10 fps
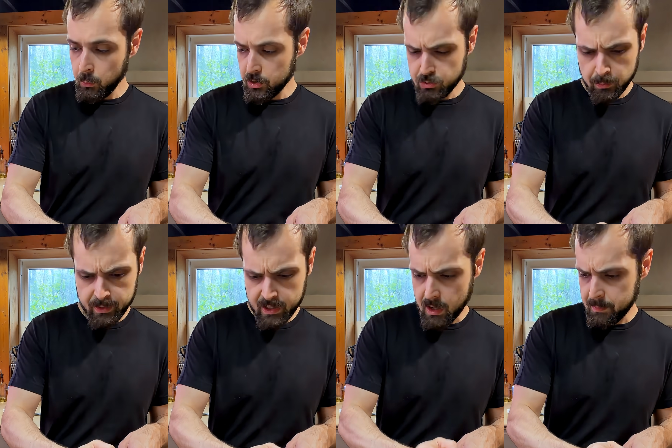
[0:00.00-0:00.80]
which will
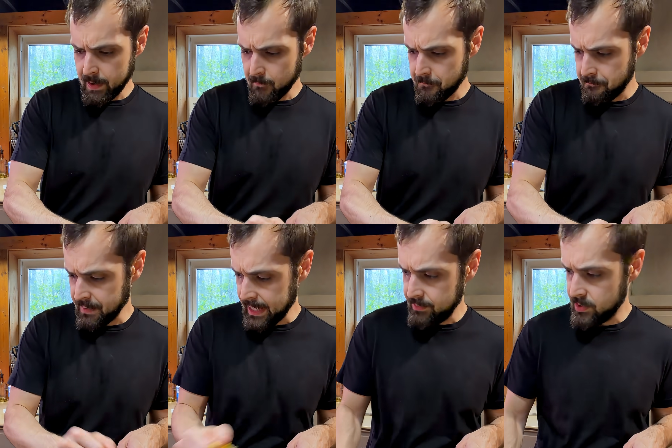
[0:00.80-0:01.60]
be about
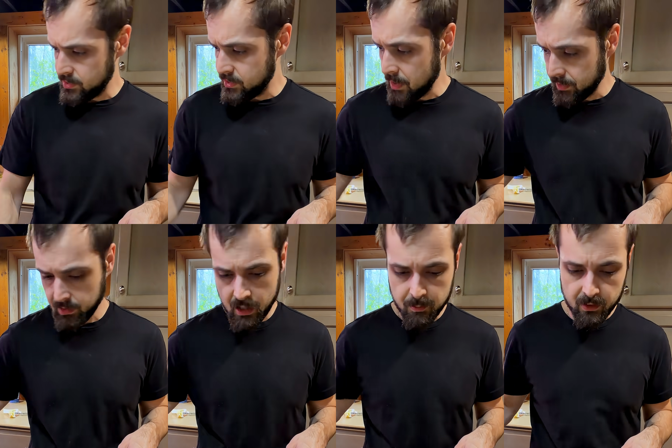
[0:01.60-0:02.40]
5 to
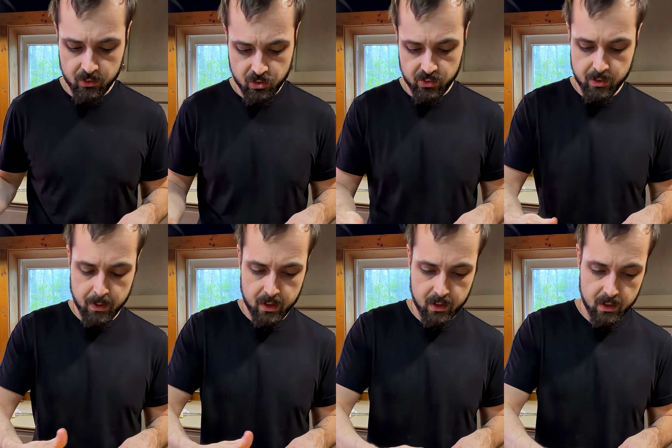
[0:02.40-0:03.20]
7 lemons, just
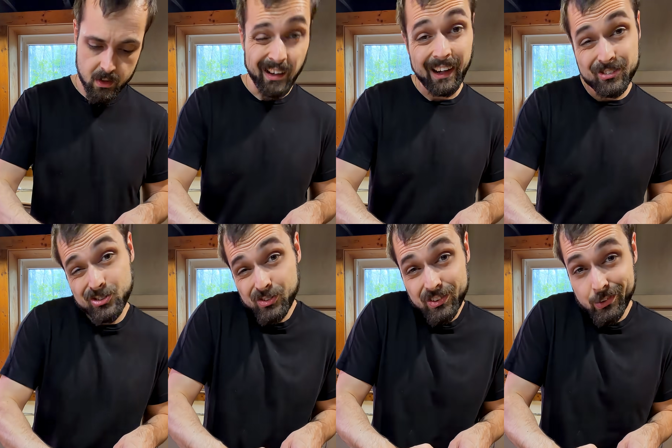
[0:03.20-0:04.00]
depending on how
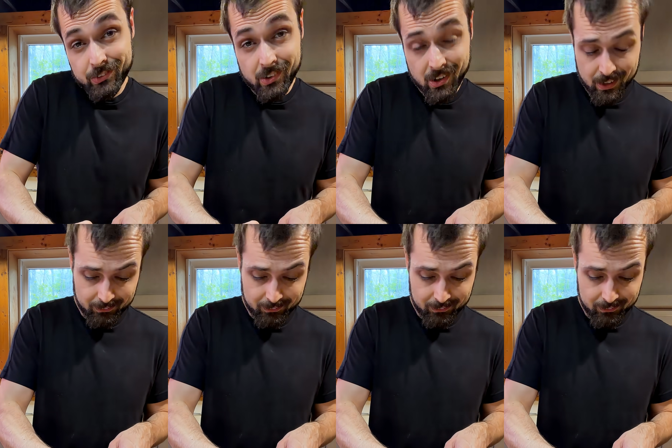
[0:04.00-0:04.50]
juicy yours are.